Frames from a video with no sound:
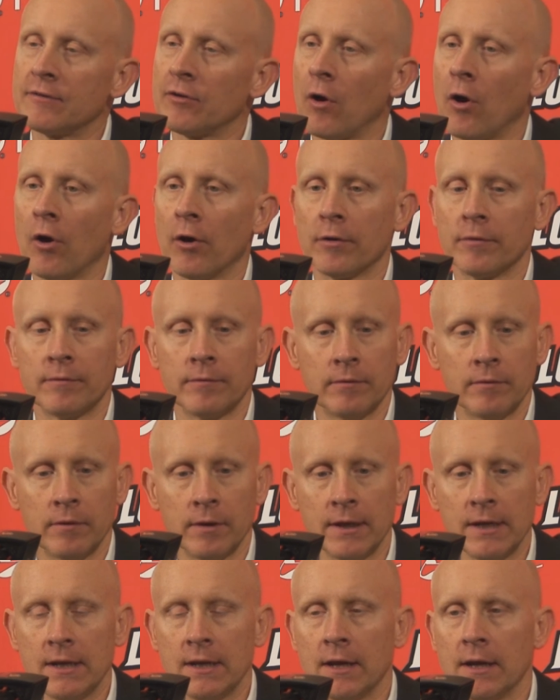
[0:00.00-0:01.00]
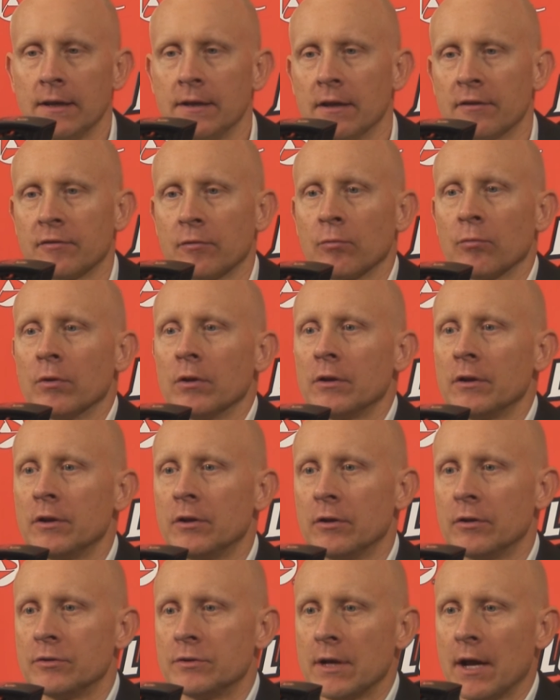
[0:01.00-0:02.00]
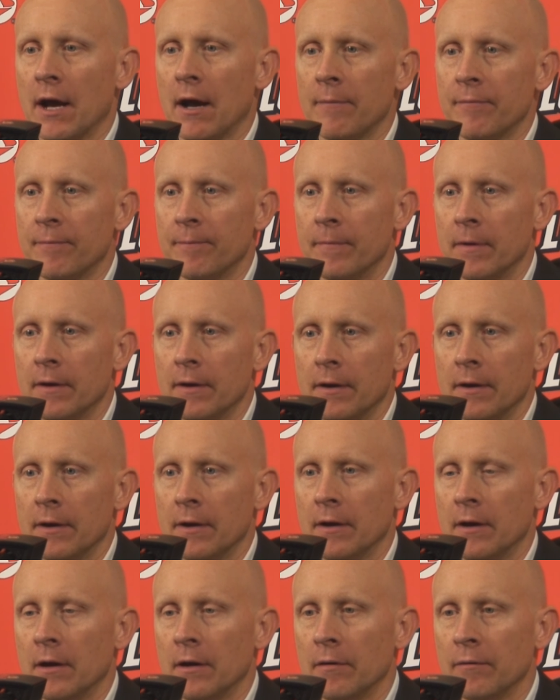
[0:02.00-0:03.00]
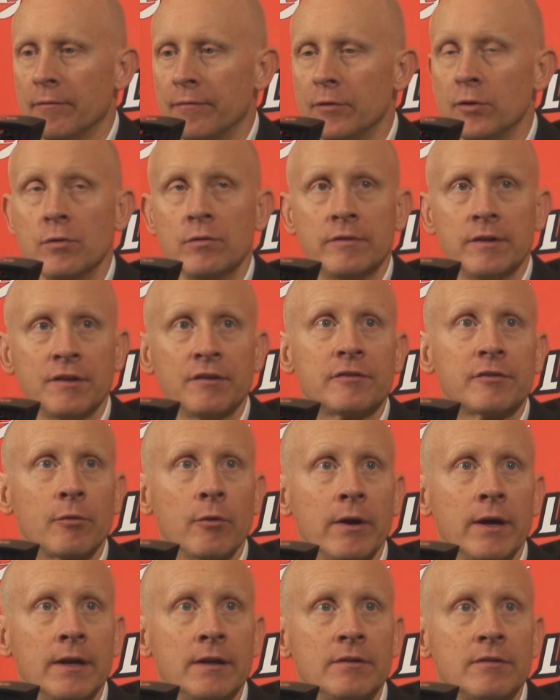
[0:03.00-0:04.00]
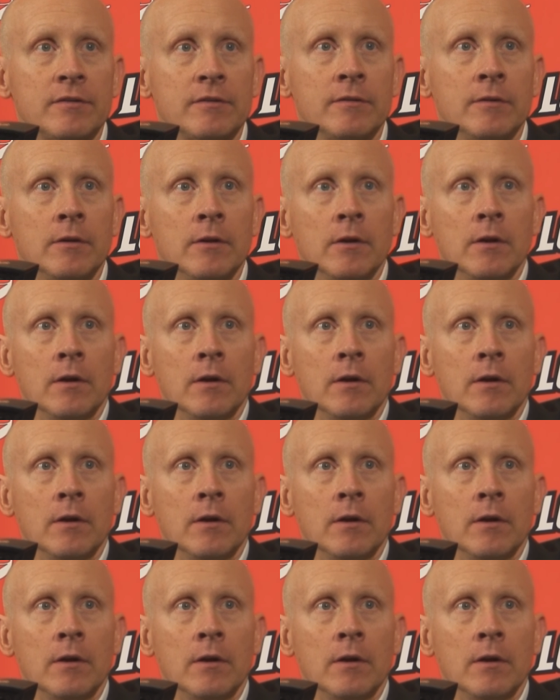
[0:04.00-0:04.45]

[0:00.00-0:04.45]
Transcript: it's hard. He does a really good job of using screens.